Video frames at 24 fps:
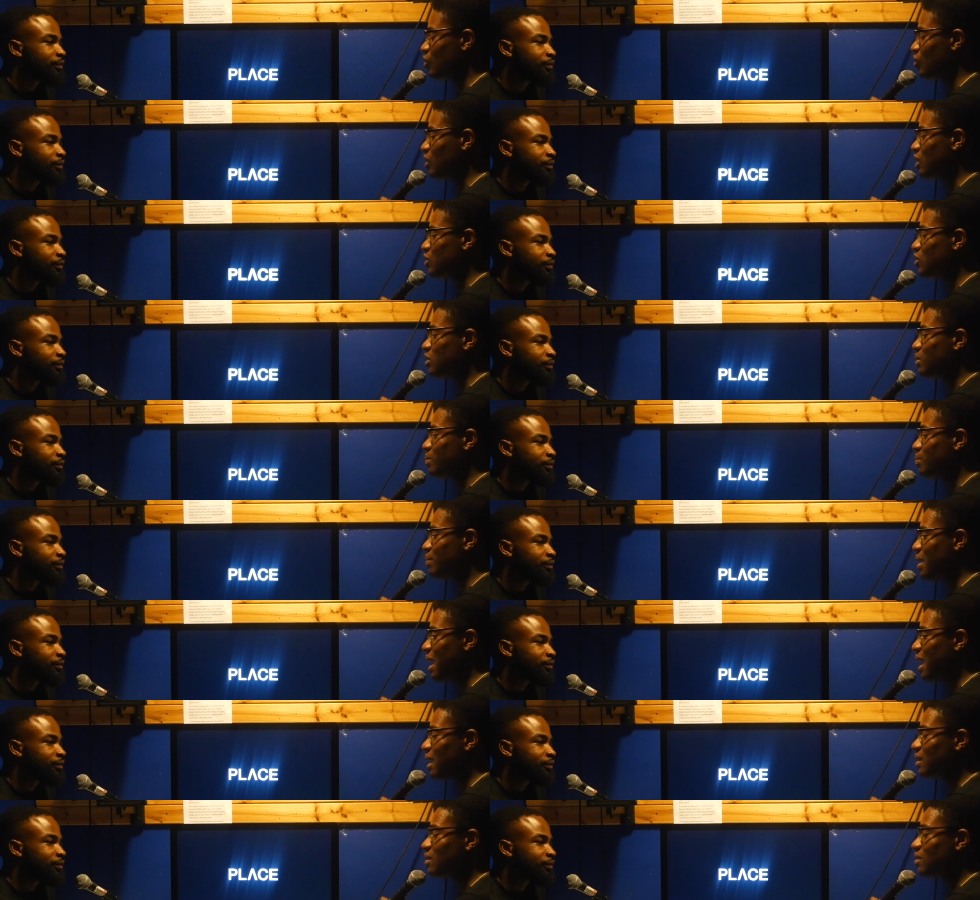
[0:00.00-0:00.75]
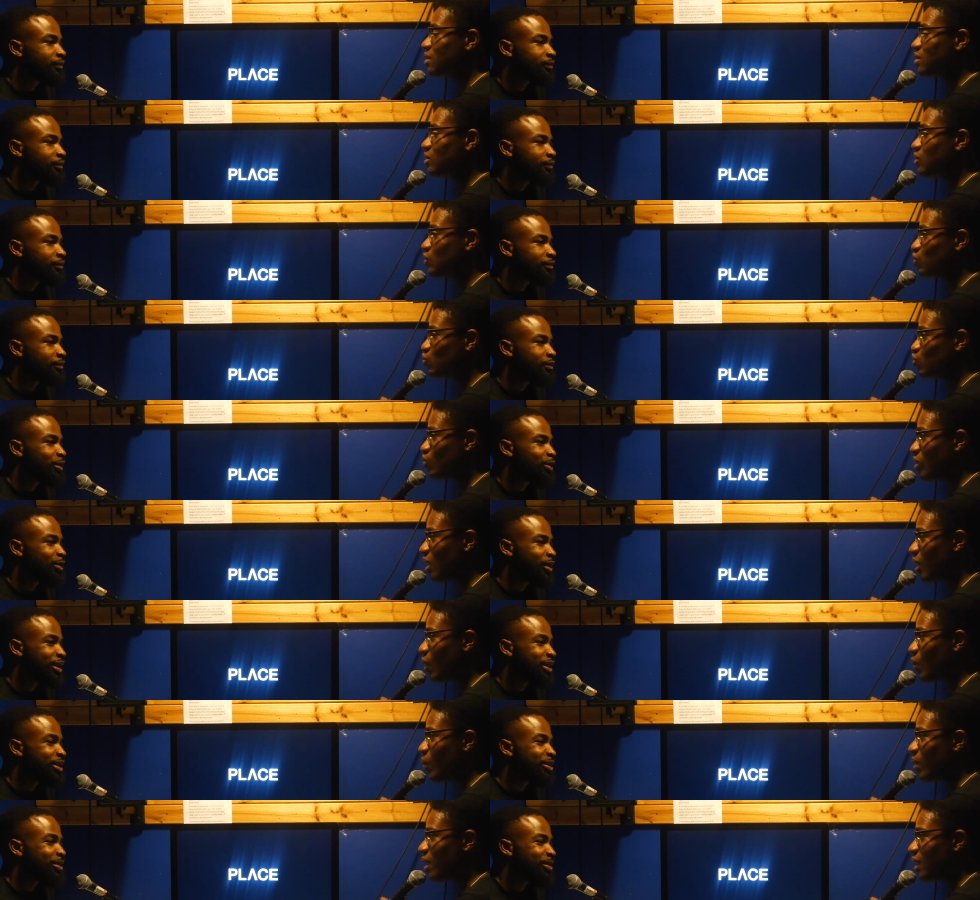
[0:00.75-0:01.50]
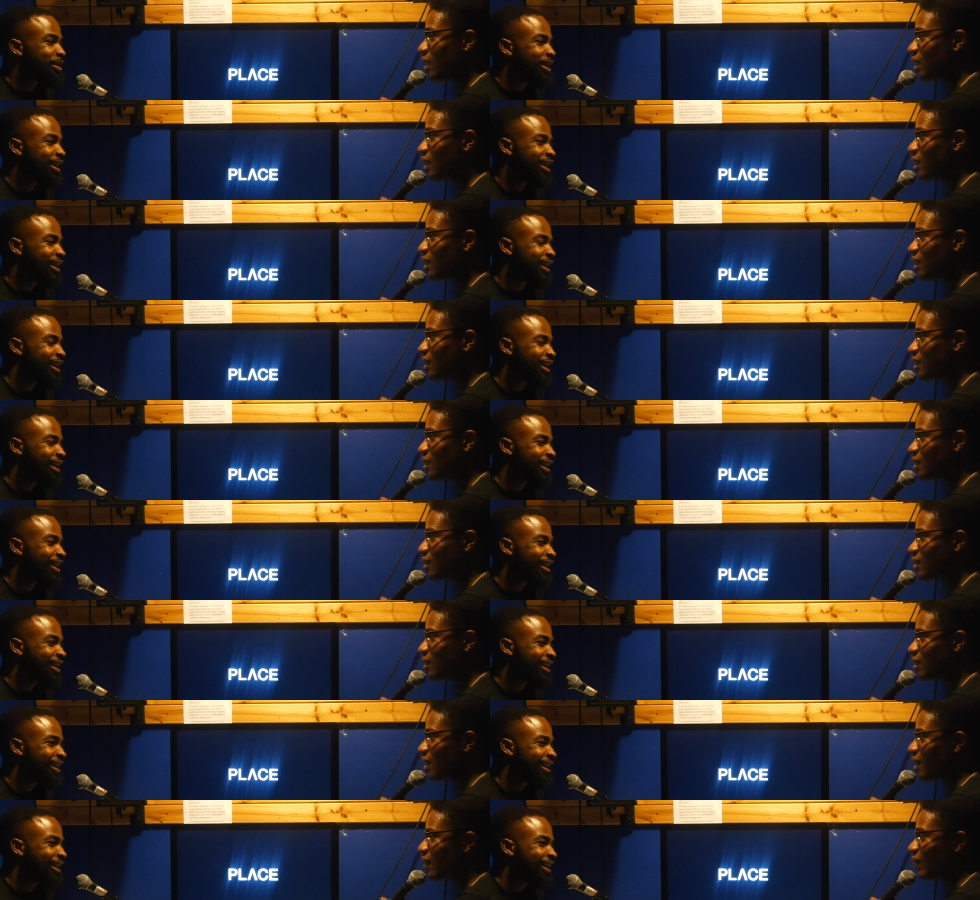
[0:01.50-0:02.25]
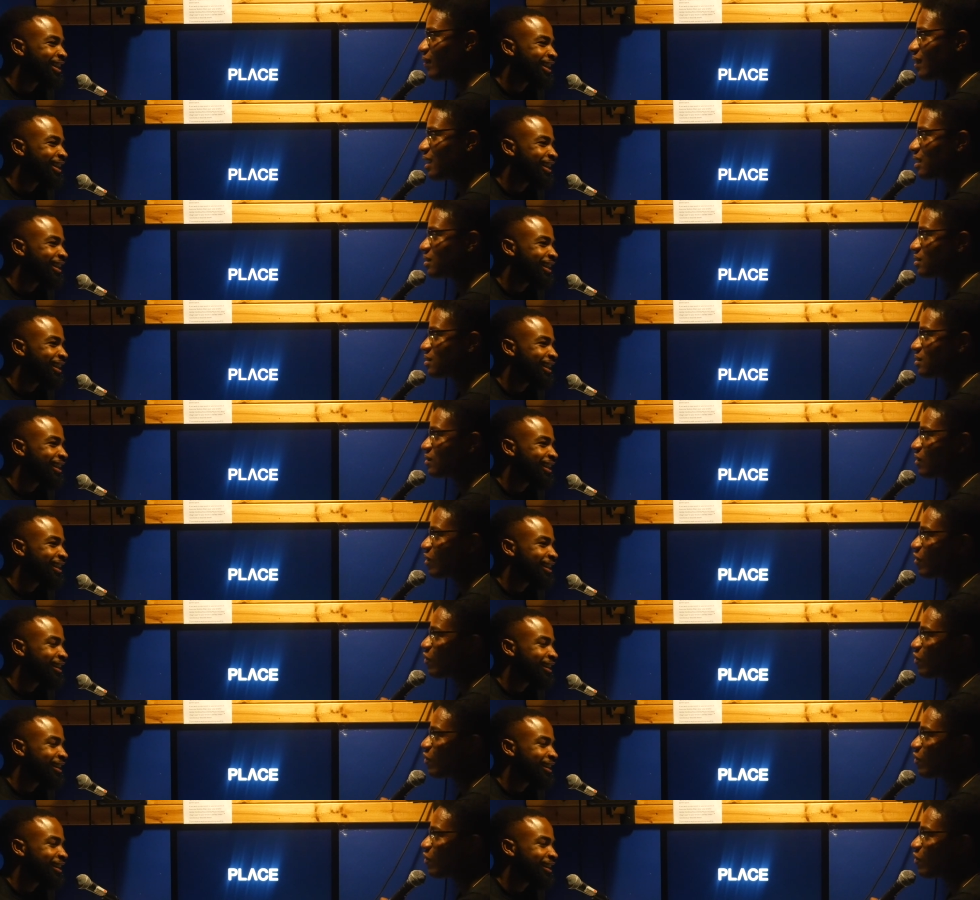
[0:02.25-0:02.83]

Speaker 1: a song that just bangs straight, straight away. away. Yeah. And that's